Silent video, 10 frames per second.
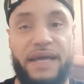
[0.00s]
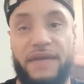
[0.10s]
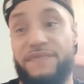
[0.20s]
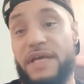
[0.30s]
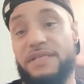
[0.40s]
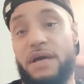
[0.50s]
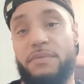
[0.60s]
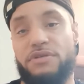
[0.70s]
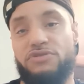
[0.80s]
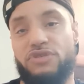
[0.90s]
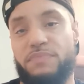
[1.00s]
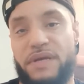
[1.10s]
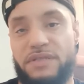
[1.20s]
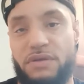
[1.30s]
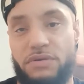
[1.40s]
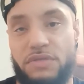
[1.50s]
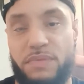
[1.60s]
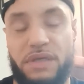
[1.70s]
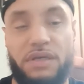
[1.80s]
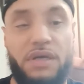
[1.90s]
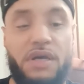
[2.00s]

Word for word: if that's how much you spent, so to speak.